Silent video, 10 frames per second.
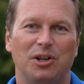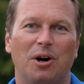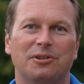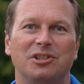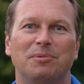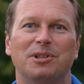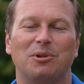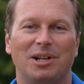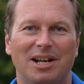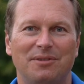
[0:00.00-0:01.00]
The auction will
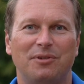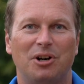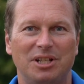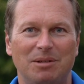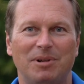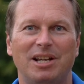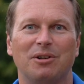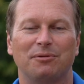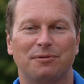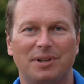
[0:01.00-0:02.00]
go live on eBay
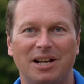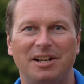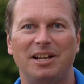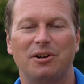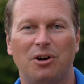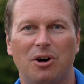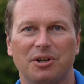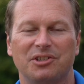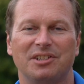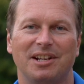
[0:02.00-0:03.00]
on Friday,
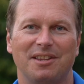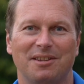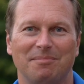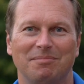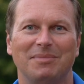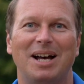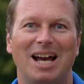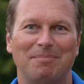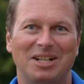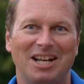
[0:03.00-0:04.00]
August
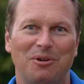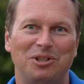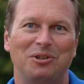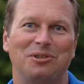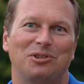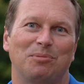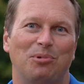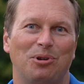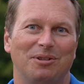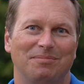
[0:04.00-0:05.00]
9th. I'm counting on your
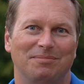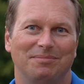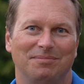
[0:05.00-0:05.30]
support.